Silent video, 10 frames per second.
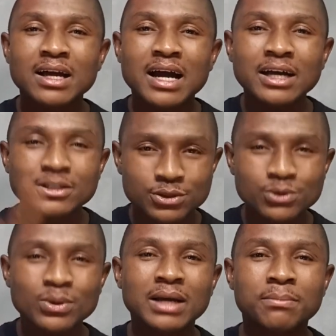as
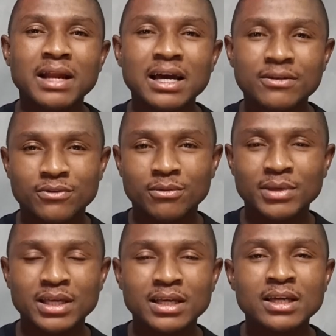you had planned for
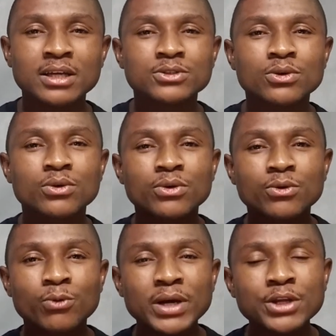me.
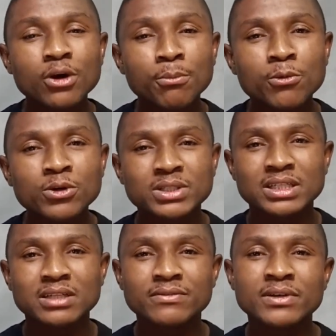So when your
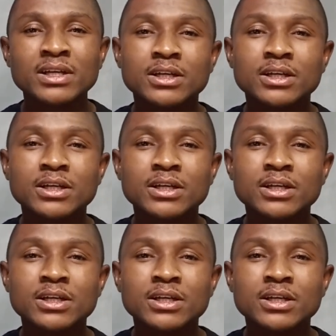motive